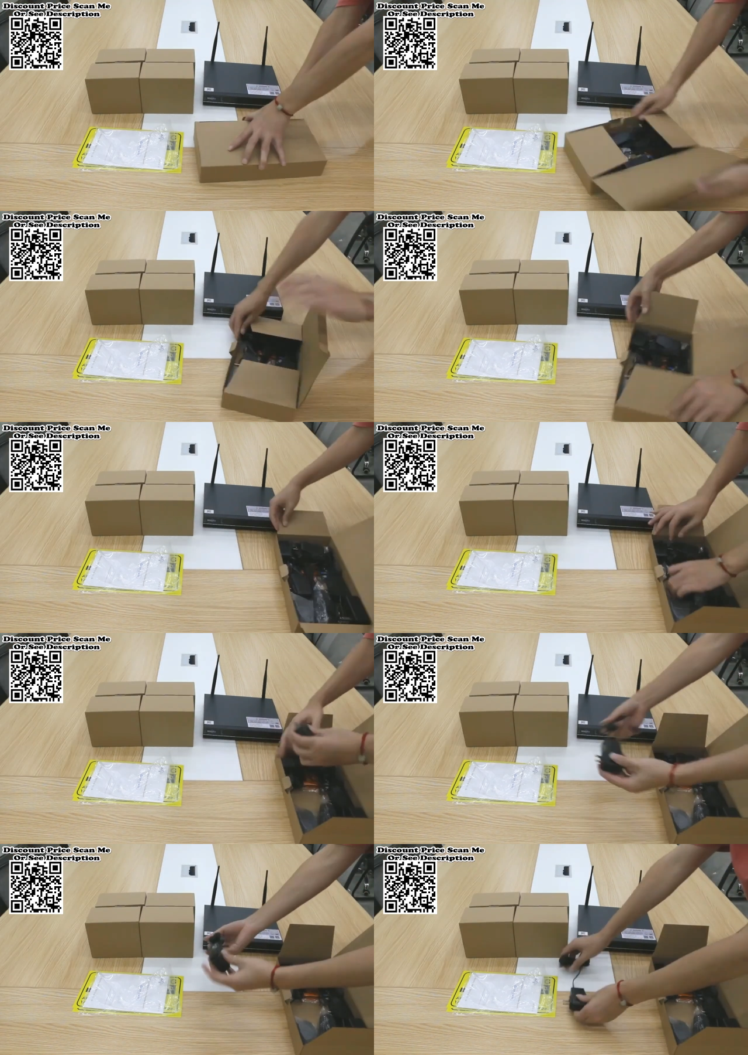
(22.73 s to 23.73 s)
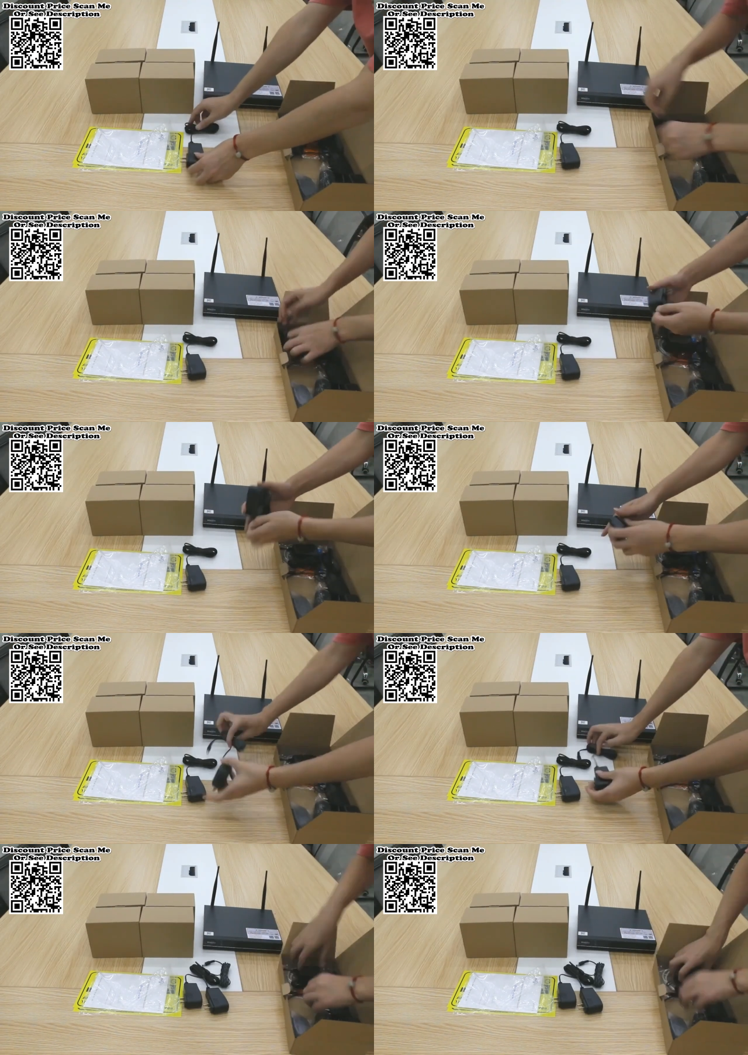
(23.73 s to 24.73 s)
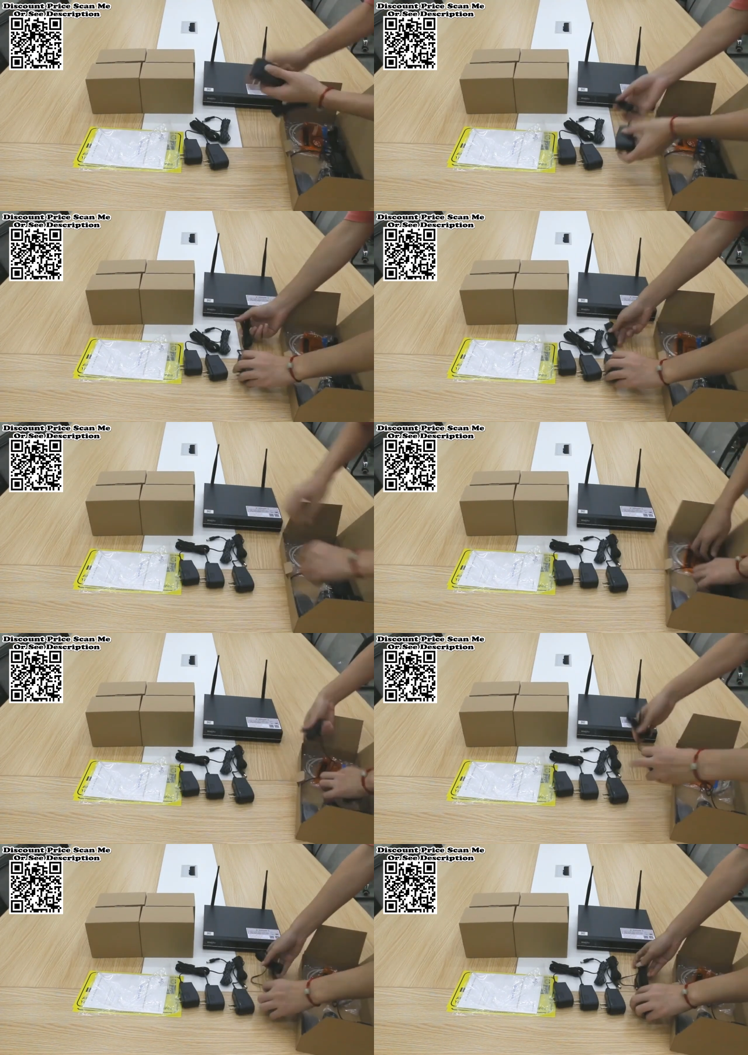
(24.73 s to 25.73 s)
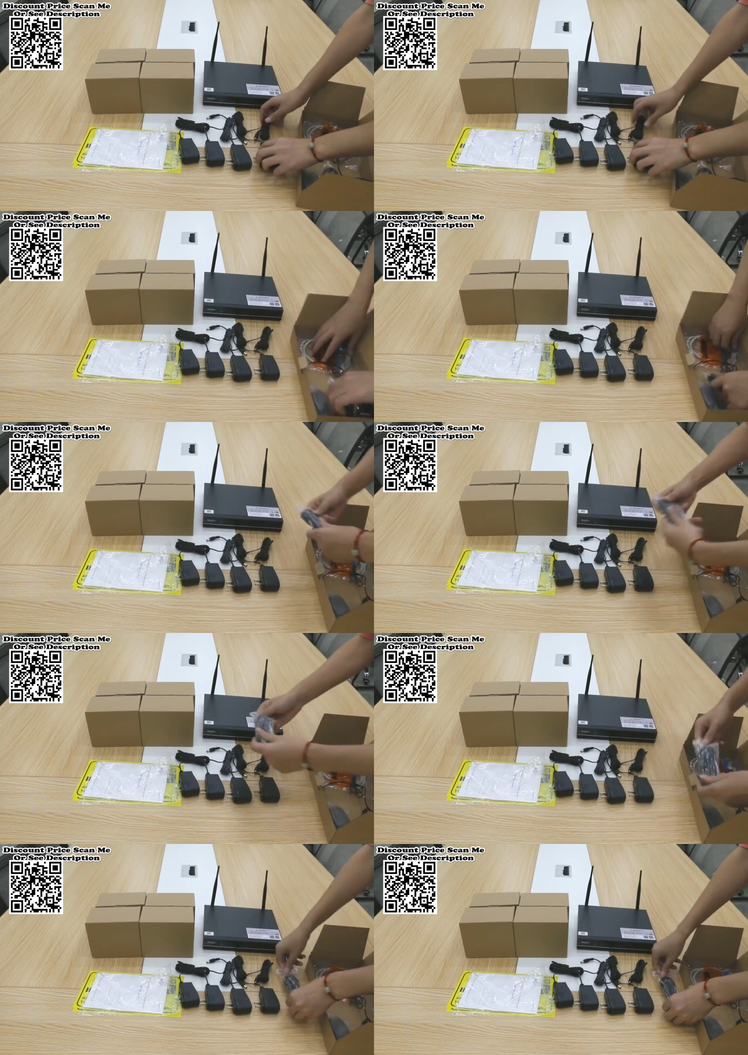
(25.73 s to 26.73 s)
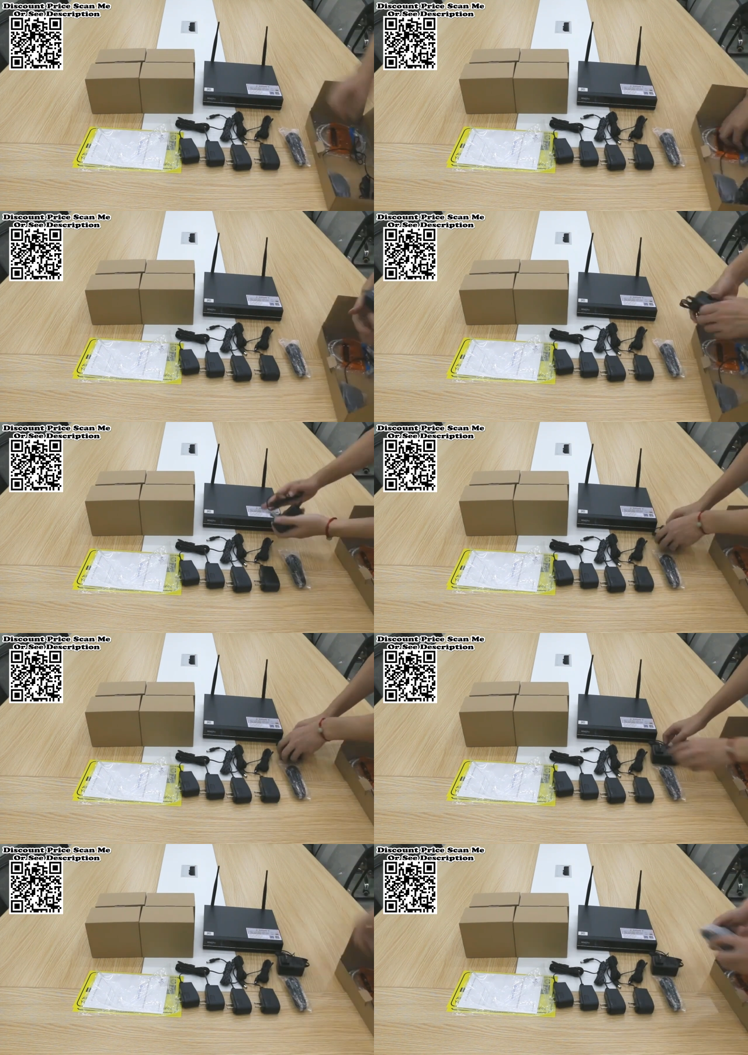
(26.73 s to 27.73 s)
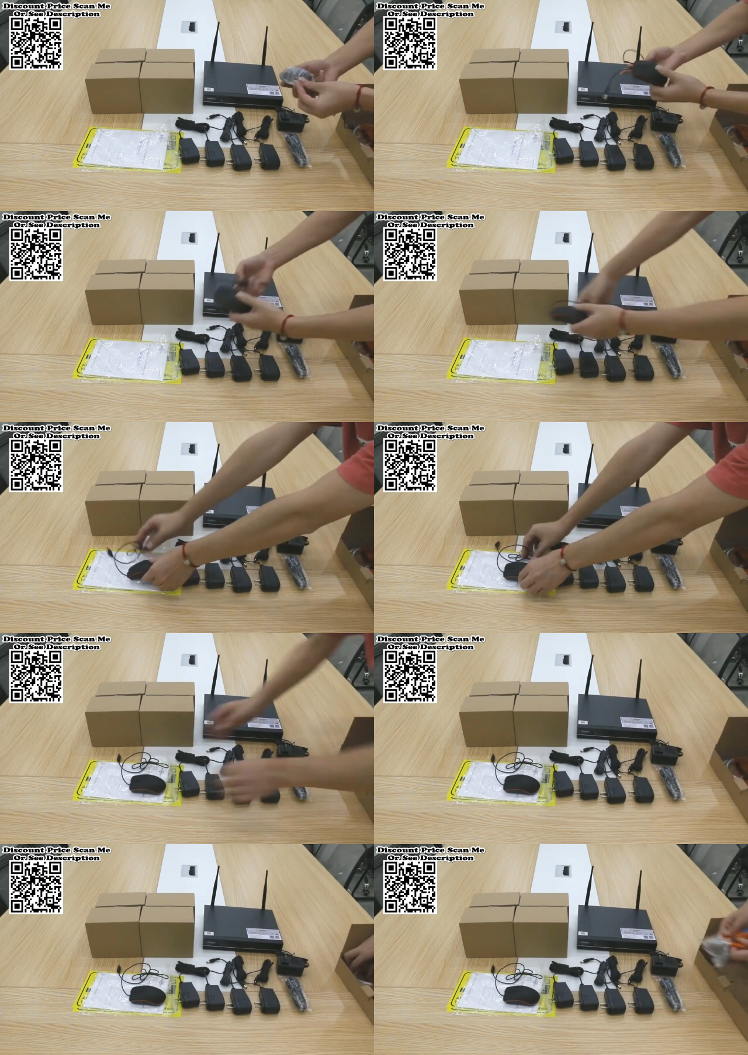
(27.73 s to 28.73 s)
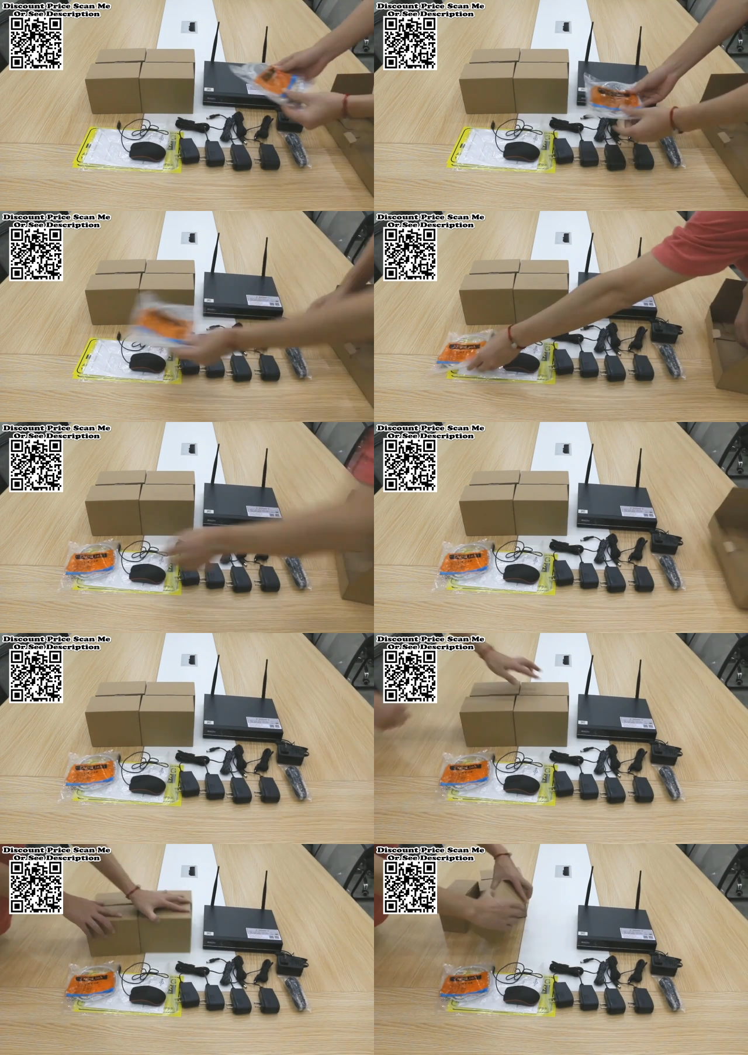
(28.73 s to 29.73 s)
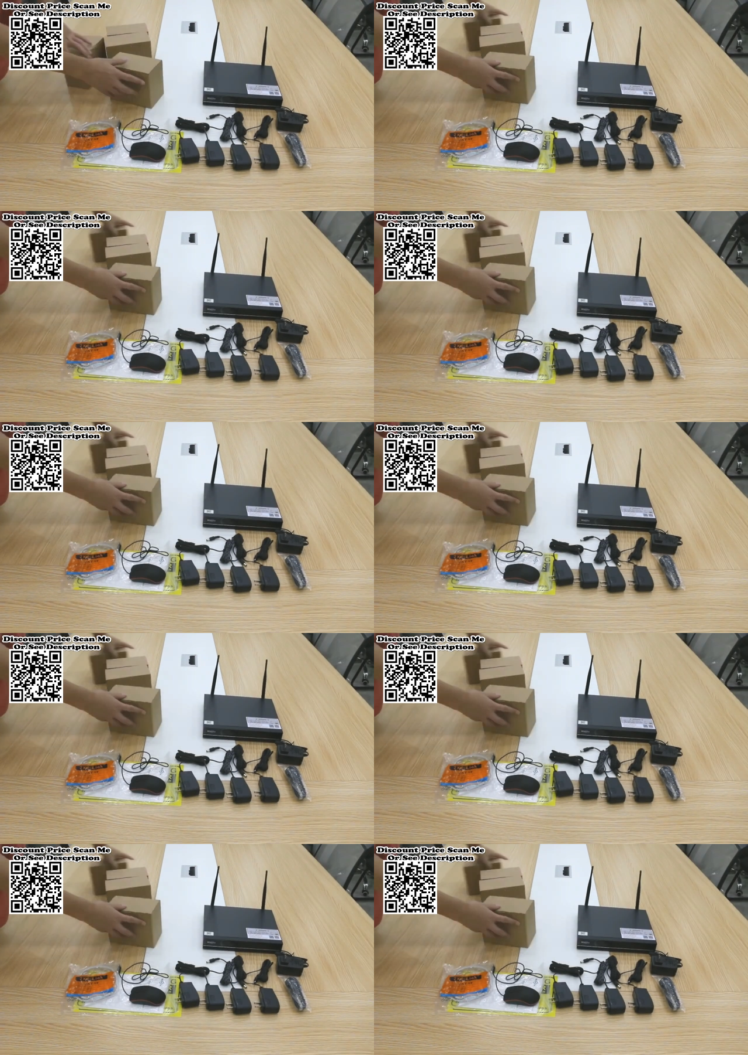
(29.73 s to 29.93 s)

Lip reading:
[unreadable: no face in view]